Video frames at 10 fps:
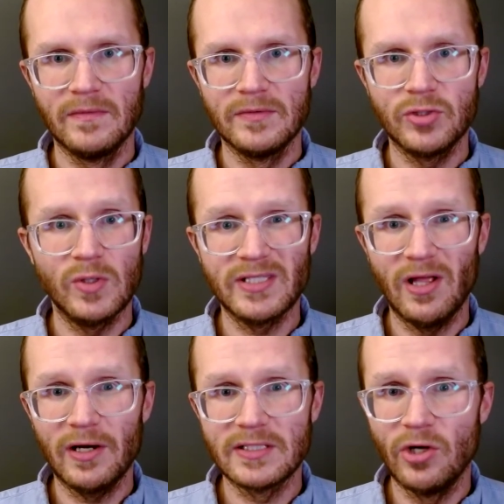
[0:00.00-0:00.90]
So, as
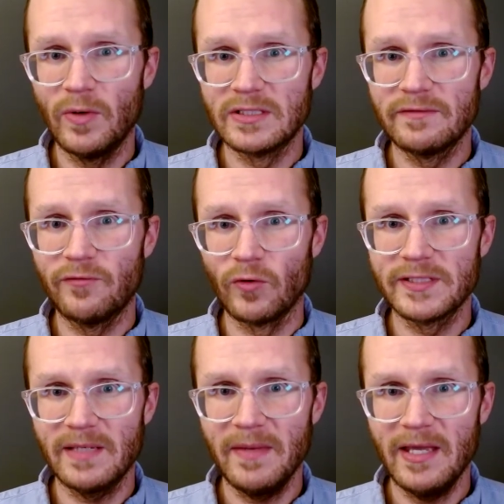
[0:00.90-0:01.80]
long as no one's
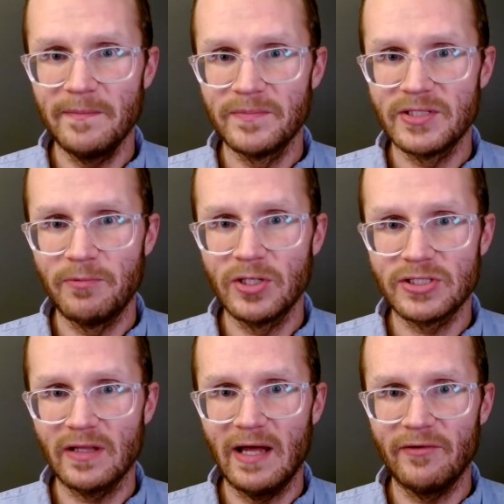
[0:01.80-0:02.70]
forcing me to push
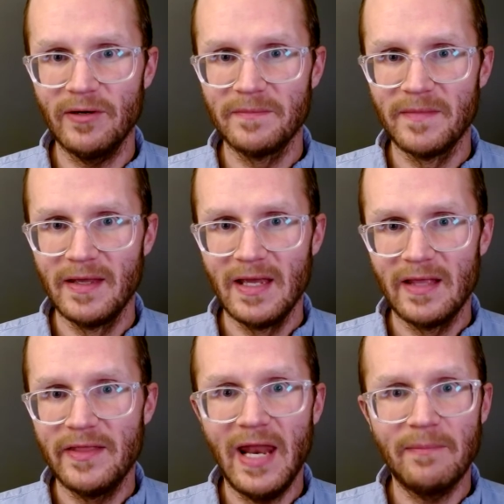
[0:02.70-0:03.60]
the lever,
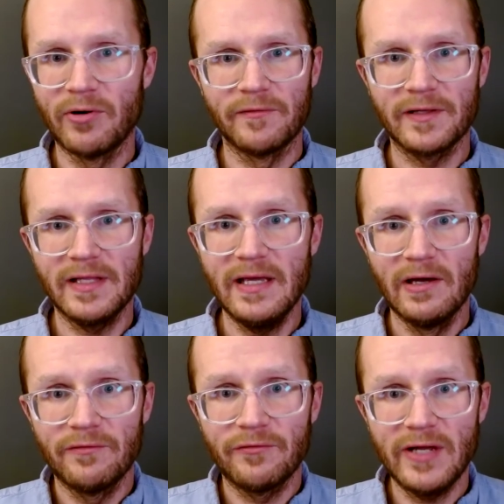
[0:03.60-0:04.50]
then I'm perfectly
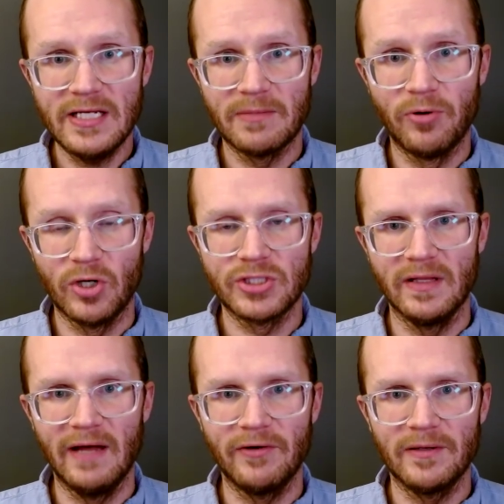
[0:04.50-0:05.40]
free to push the
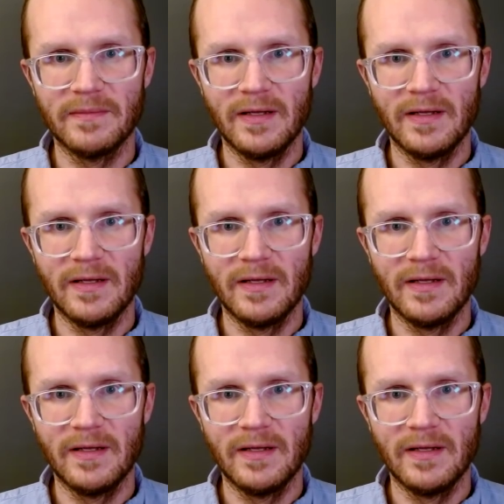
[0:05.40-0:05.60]
lever.